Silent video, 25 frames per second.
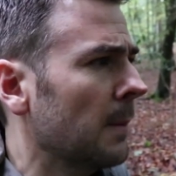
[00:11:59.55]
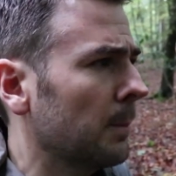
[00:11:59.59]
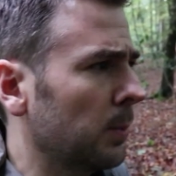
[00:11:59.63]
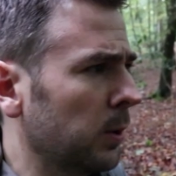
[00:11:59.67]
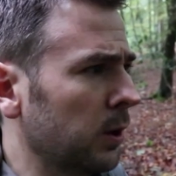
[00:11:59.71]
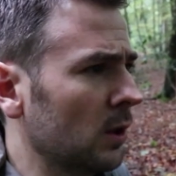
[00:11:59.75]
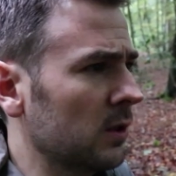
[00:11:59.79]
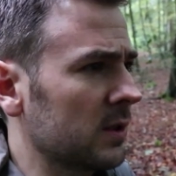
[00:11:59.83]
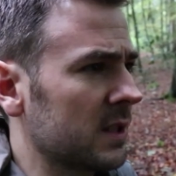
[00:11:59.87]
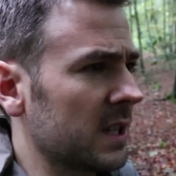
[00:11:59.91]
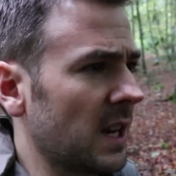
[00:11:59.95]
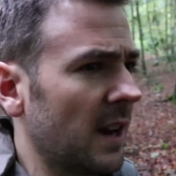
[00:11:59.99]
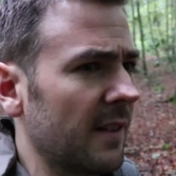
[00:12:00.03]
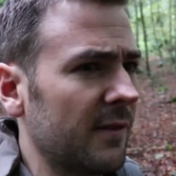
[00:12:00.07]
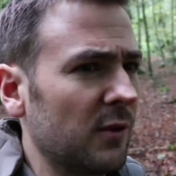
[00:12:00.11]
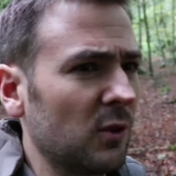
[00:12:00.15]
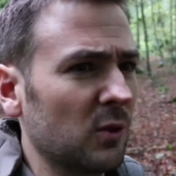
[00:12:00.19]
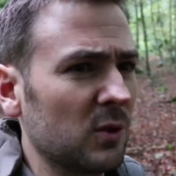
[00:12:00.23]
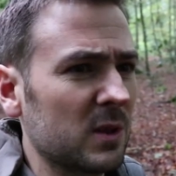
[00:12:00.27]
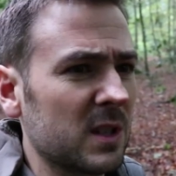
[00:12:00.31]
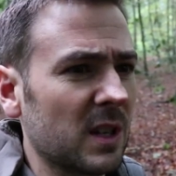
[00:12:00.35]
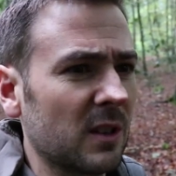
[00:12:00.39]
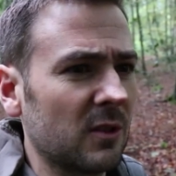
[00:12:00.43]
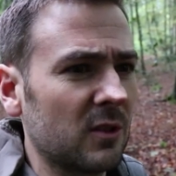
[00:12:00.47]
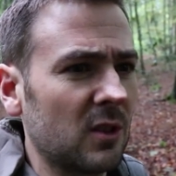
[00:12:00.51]
Plus, I've
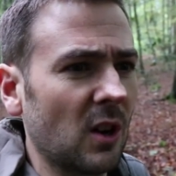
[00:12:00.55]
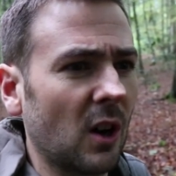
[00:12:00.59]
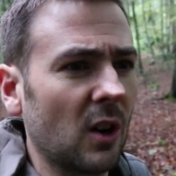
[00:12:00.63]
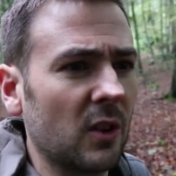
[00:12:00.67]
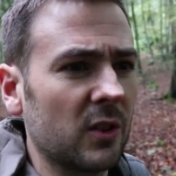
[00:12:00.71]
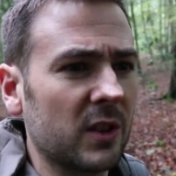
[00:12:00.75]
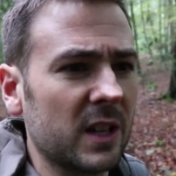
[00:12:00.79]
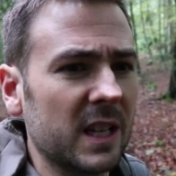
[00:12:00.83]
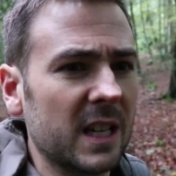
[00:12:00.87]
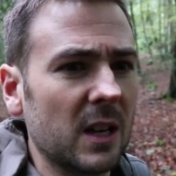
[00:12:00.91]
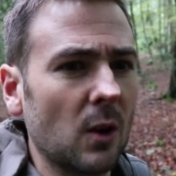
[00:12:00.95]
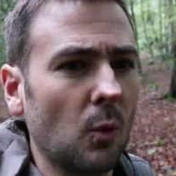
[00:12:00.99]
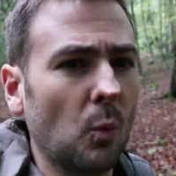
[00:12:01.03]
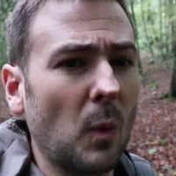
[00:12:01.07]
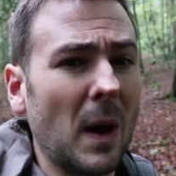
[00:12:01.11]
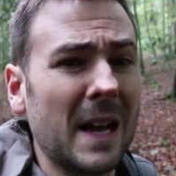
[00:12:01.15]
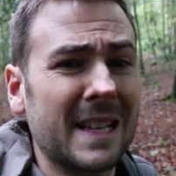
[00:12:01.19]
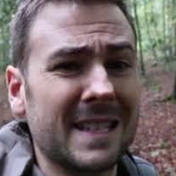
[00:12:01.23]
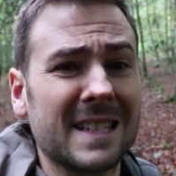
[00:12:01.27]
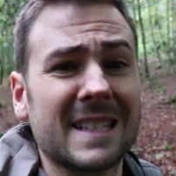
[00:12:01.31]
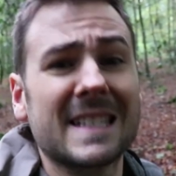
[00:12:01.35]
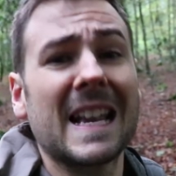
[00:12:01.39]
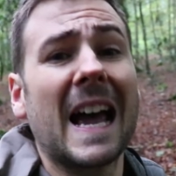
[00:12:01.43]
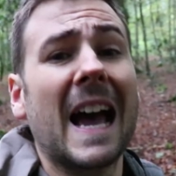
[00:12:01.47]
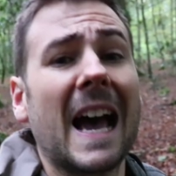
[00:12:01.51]
also got the
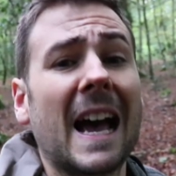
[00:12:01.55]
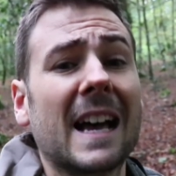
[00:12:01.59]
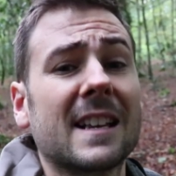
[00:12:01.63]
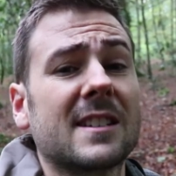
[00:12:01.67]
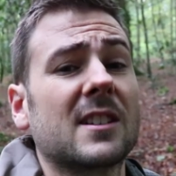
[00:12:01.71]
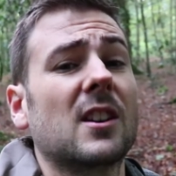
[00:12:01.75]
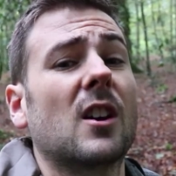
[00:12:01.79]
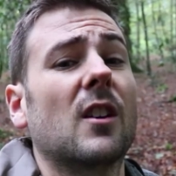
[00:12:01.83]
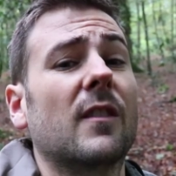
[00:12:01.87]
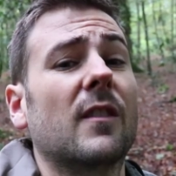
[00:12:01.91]
wettest ass